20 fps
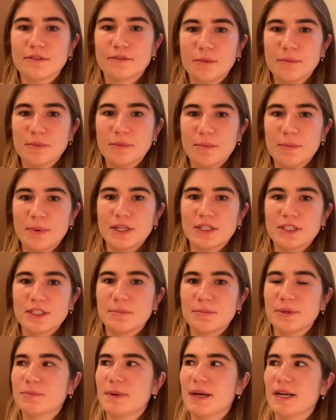from the
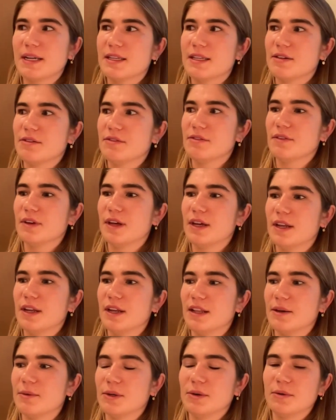patient perspective, and
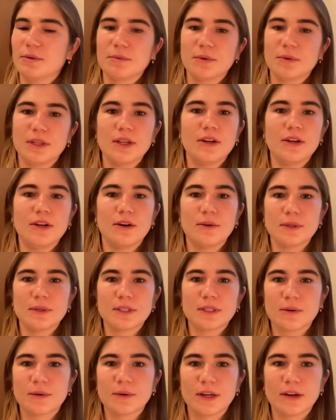like we don't really know
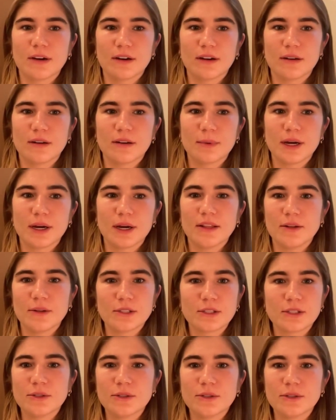what's going on behind
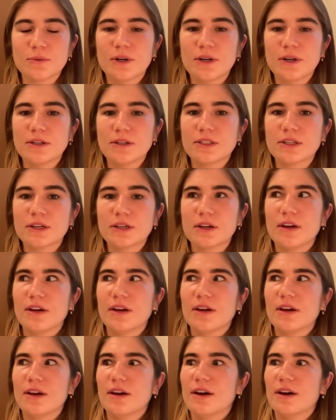those closed walls.
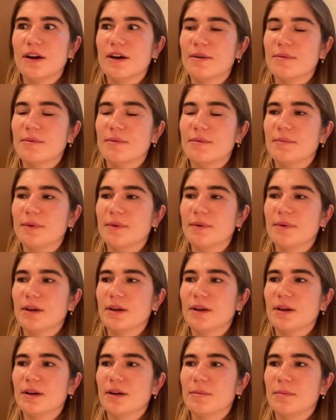Um,
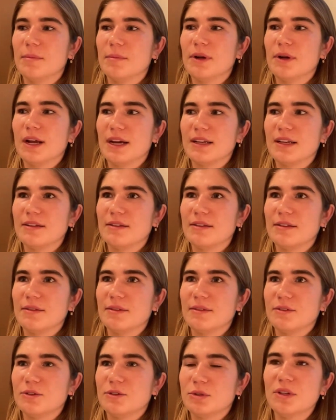but I
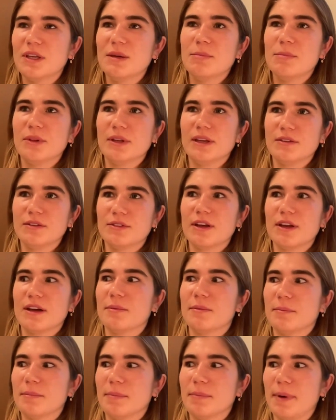truly believe
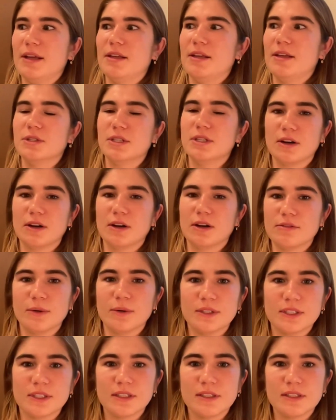that by using our
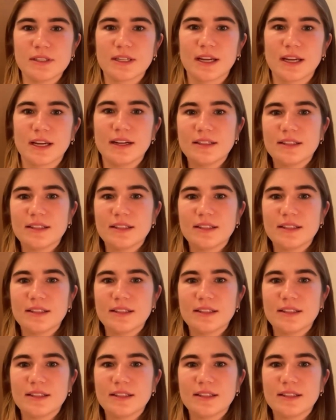voices